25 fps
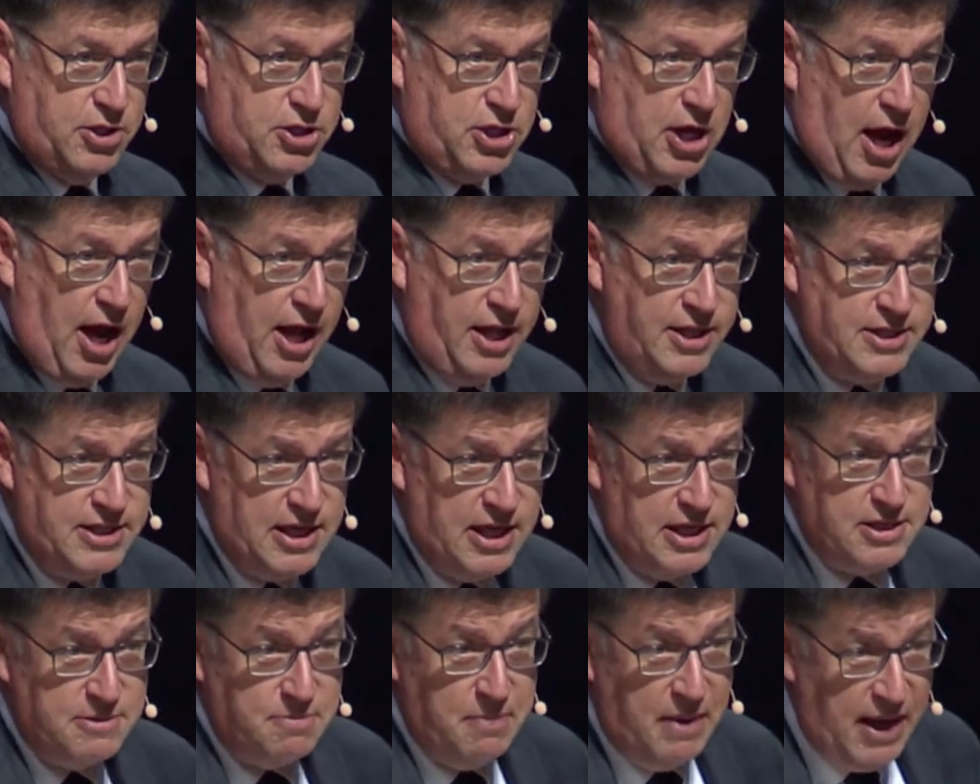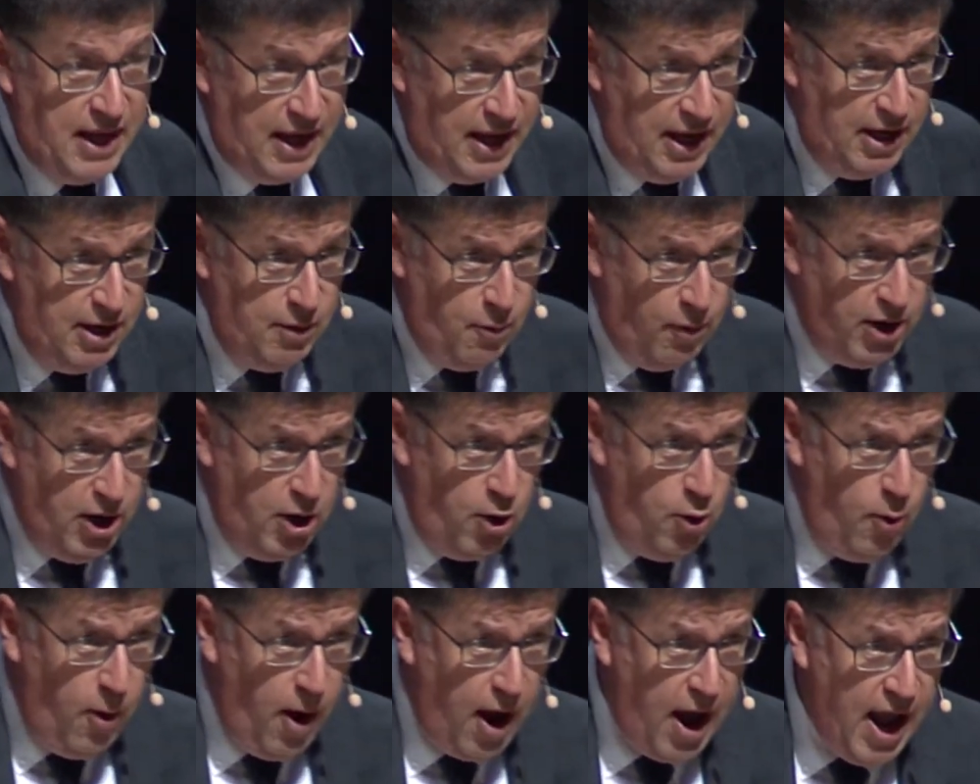John says, Me? You
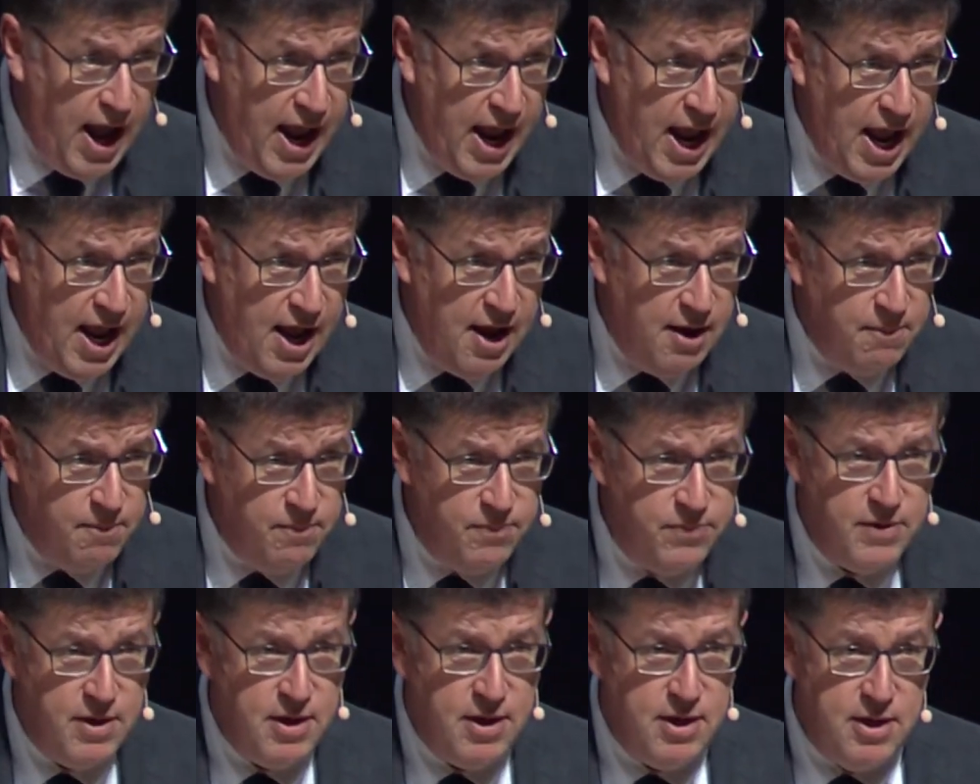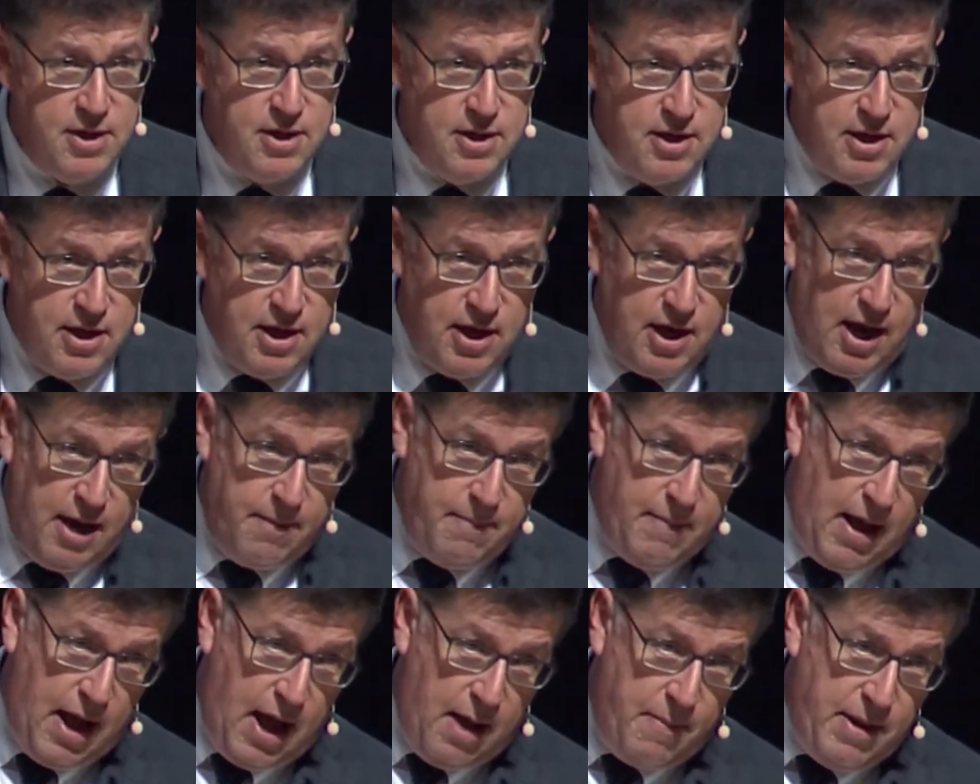want to know who I am?
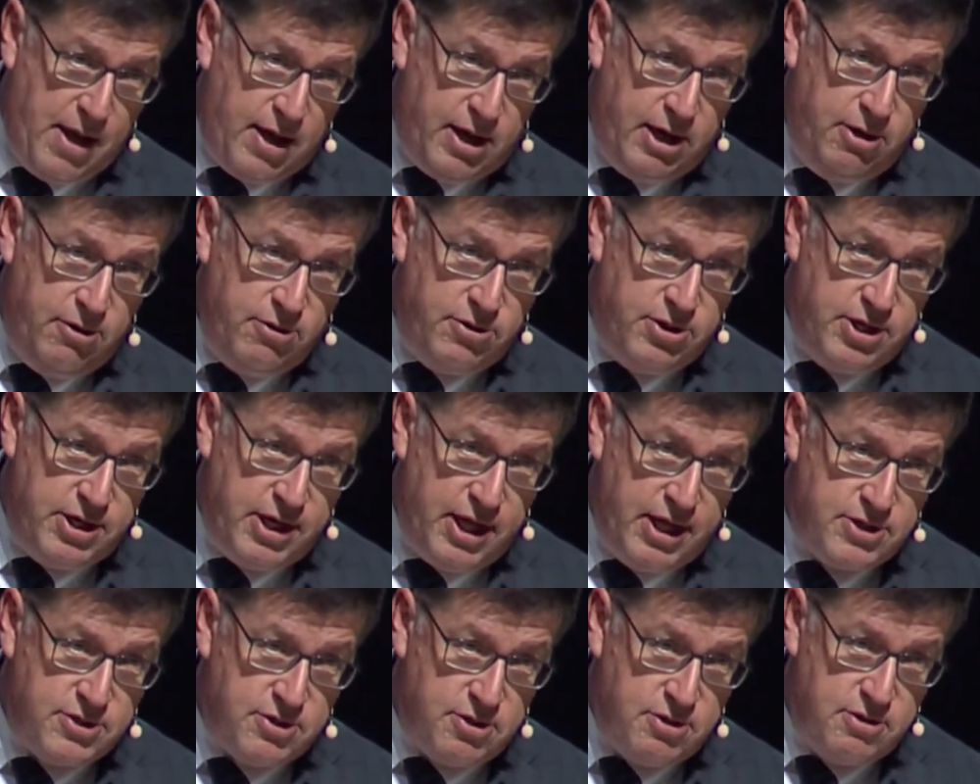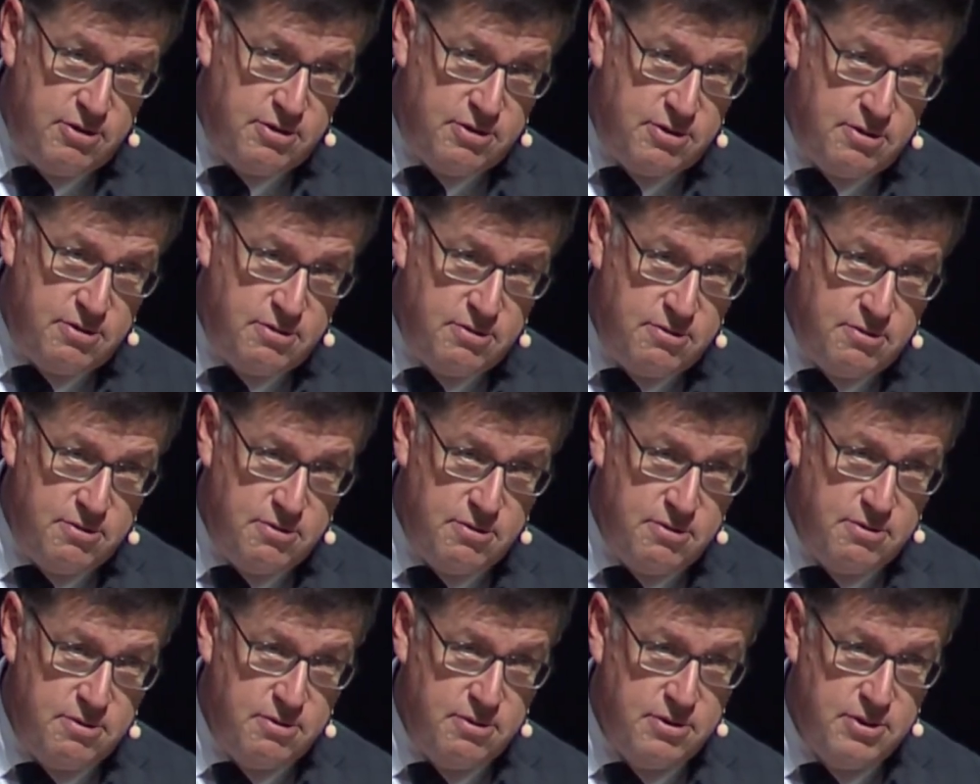I'm, I'm out here in the desert
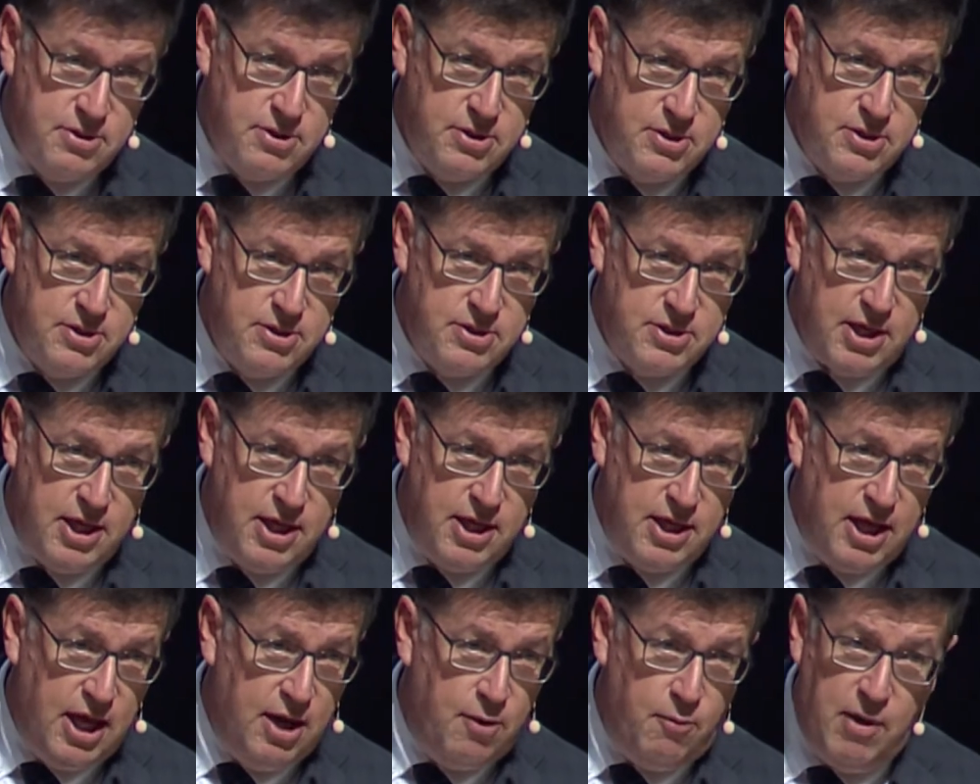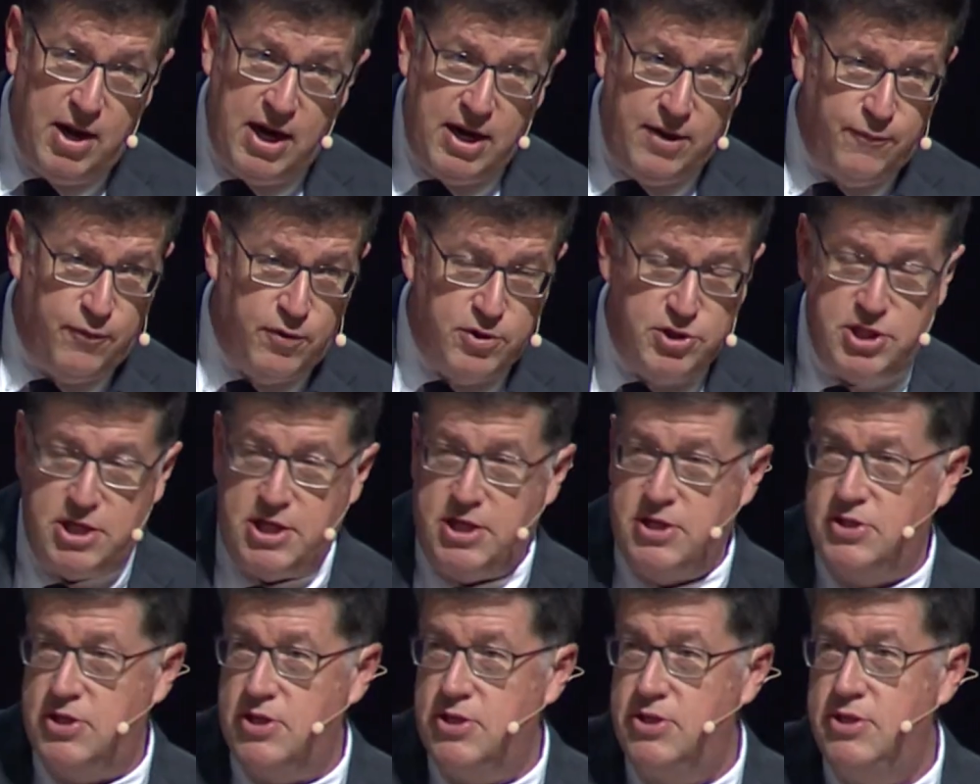saying, Get ready for
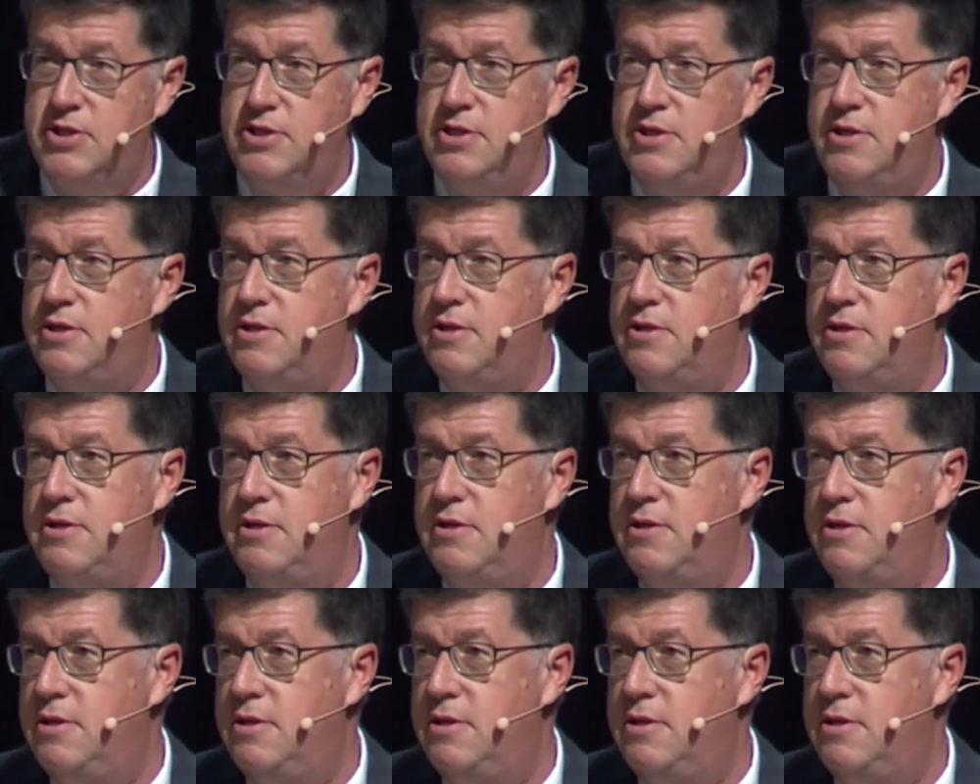Jesus.